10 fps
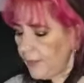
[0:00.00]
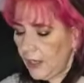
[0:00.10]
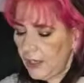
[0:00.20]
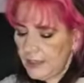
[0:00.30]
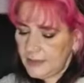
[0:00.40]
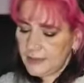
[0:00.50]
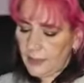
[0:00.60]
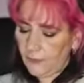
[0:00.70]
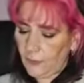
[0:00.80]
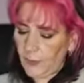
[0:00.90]
I
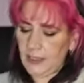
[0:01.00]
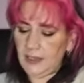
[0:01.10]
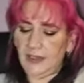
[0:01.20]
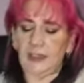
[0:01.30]
suffer with